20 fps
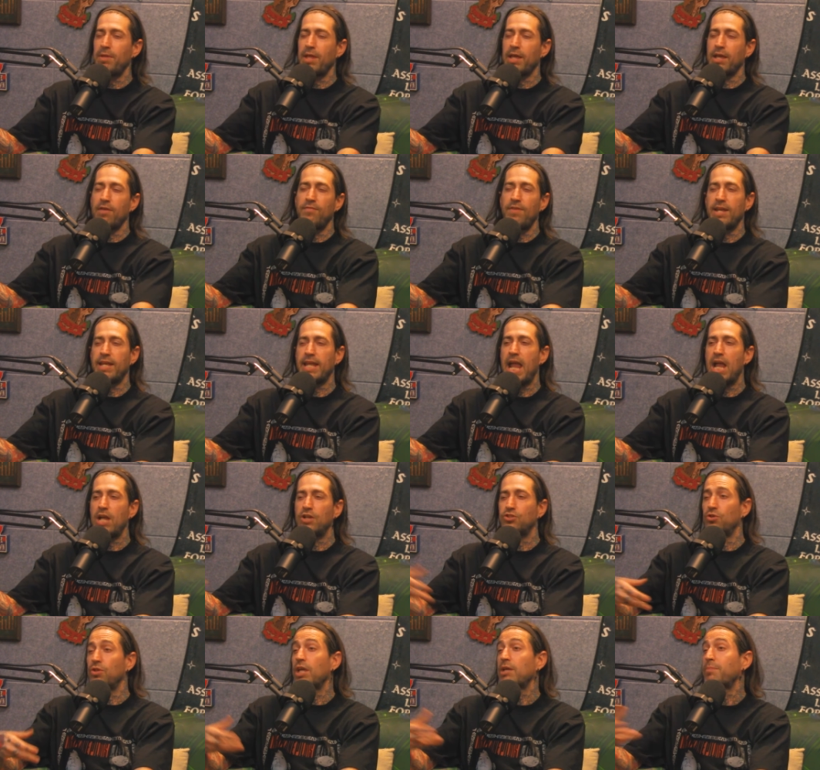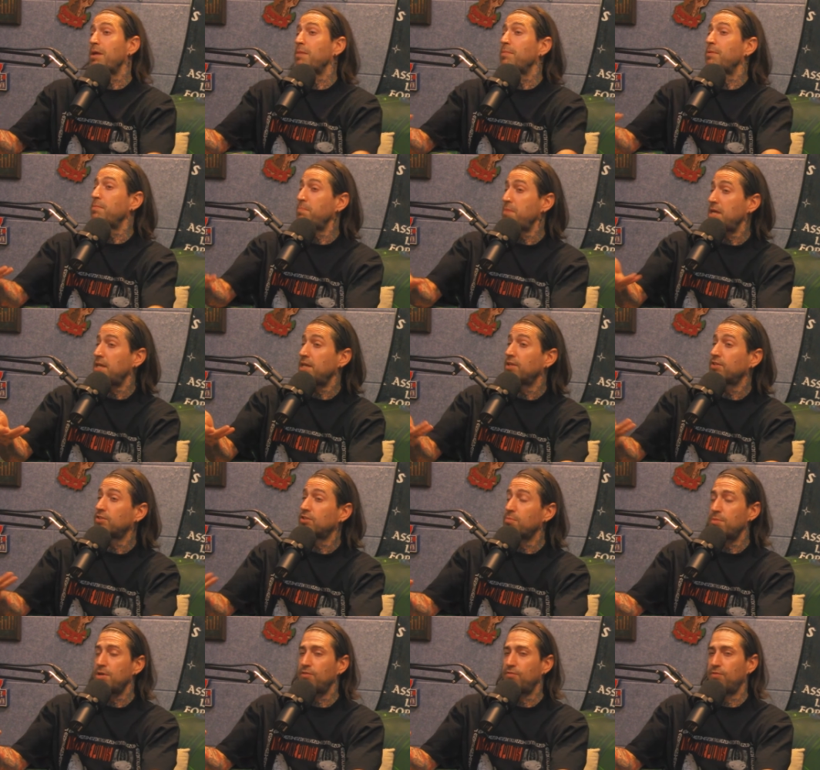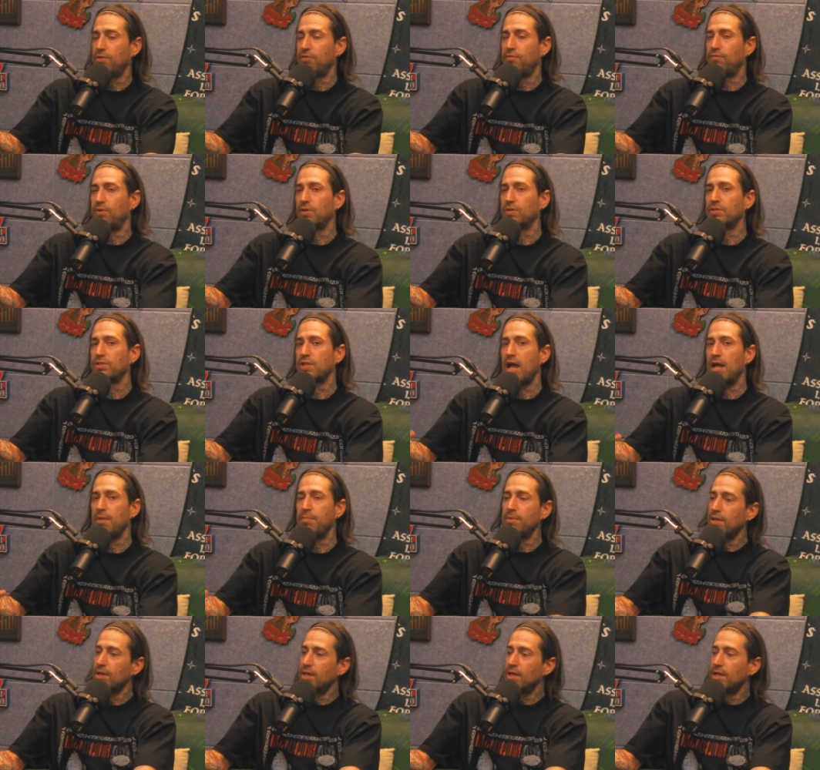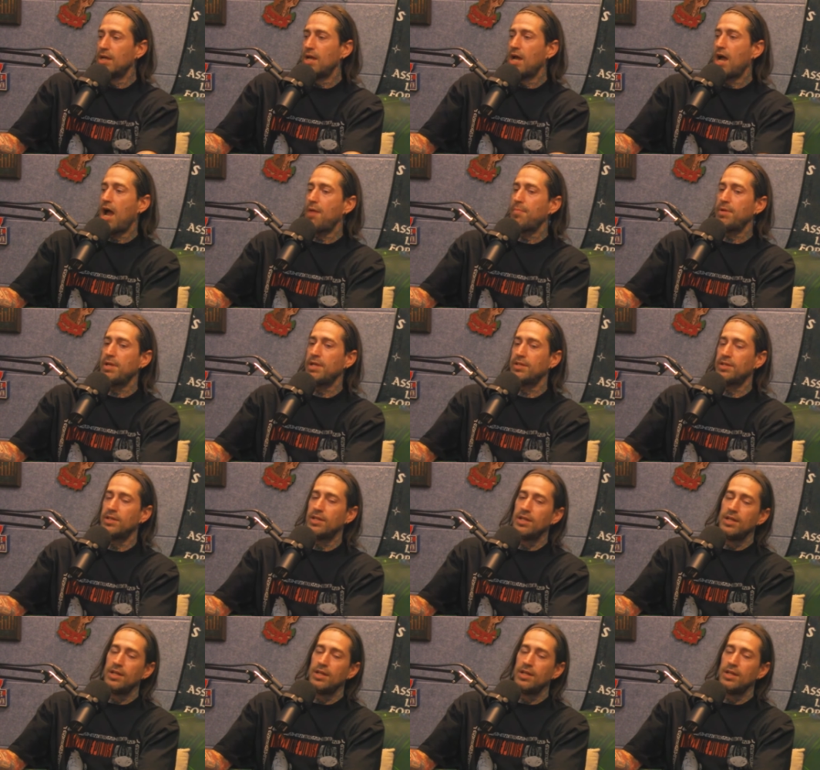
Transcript: maybe like a vacation or like maybe meeting somebody for the first time. I mean,